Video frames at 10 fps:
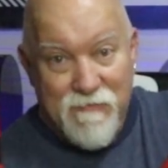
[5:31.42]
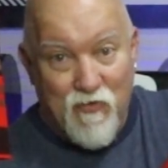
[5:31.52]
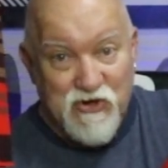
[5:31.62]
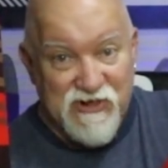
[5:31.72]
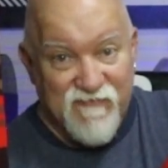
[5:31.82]

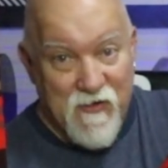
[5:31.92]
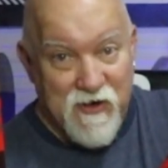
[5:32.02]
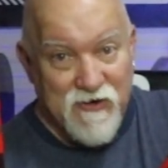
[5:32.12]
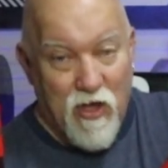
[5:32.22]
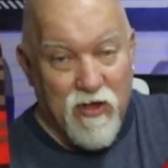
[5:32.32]
which is
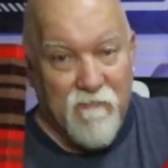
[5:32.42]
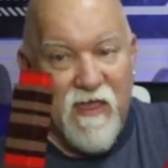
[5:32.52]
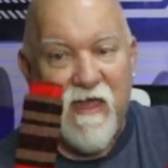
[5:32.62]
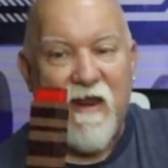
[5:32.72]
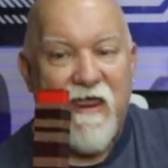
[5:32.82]
very tall and
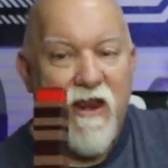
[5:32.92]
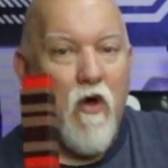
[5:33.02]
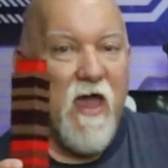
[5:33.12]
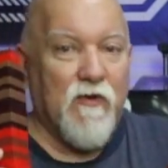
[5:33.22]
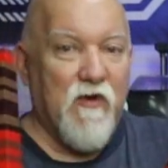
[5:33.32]
big. And I
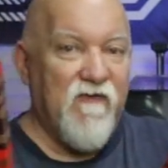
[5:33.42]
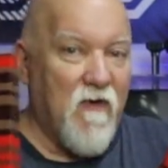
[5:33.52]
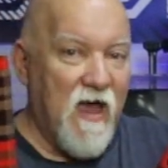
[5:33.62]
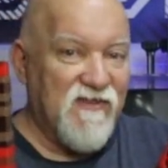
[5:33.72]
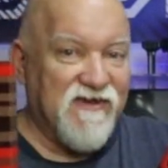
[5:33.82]
know I can
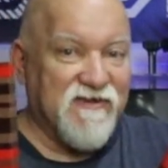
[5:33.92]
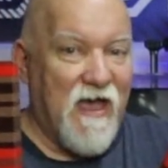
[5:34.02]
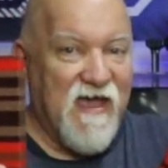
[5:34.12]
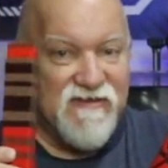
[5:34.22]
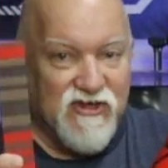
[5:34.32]
refine this,
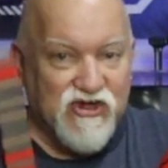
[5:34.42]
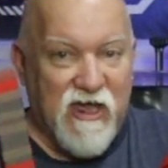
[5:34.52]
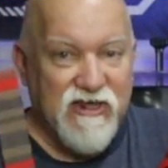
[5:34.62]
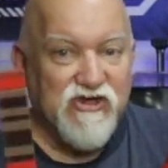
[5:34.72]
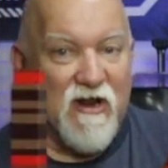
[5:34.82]
guys, and
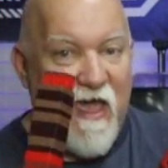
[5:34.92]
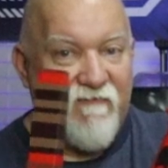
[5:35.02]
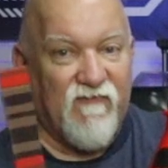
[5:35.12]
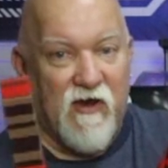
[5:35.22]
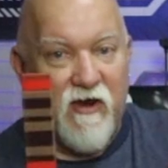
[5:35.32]
change it. I
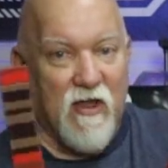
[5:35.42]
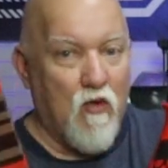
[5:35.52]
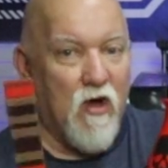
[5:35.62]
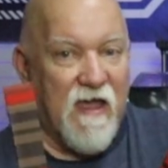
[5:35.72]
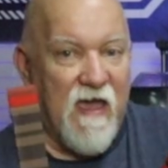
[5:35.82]
haven't figured
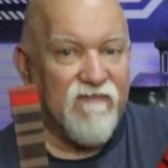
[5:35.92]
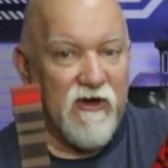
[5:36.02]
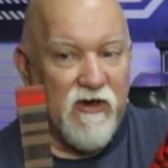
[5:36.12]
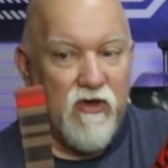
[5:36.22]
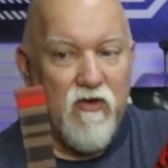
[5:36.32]
out what I have
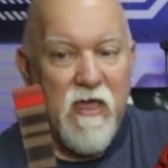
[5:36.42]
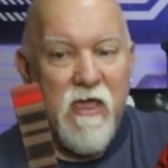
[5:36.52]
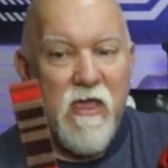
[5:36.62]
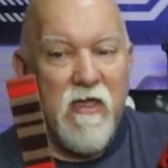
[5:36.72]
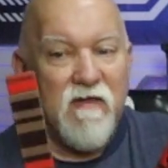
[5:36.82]
to do.
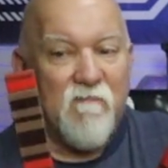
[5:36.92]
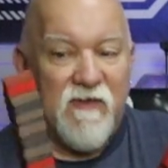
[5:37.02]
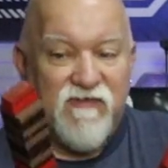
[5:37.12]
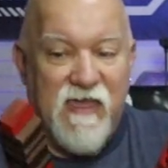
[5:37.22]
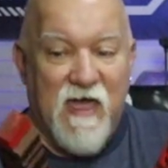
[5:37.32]

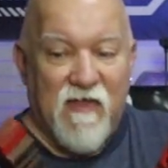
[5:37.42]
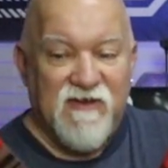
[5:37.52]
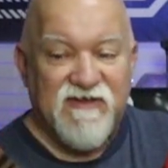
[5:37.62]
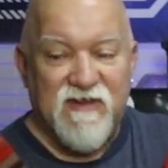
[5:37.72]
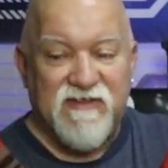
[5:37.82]
But yeah,
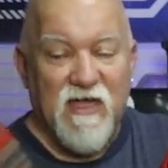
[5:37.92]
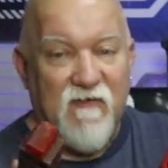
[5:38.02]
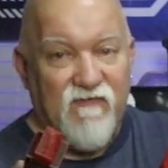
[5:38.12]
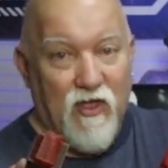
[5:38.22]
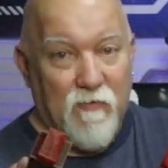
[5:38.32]
this is a
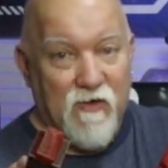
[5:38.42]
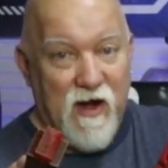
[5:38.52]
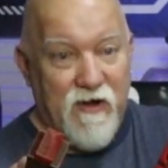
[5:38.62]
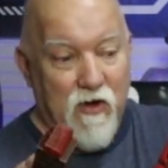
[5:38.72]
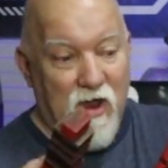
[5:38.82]
ton of filament
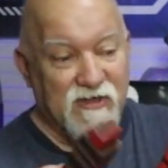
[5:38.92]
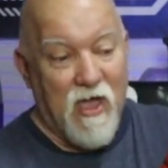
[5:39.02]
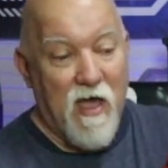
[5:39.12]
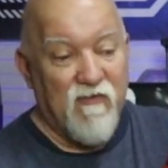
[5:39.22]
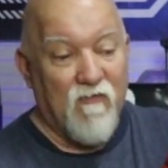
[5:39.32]
right here, on
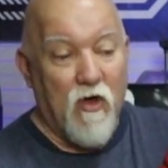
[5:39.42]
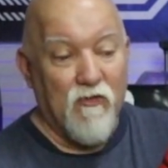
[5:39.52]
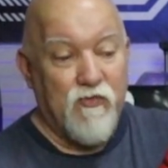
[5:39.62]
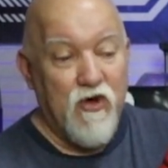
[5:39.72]
top of all the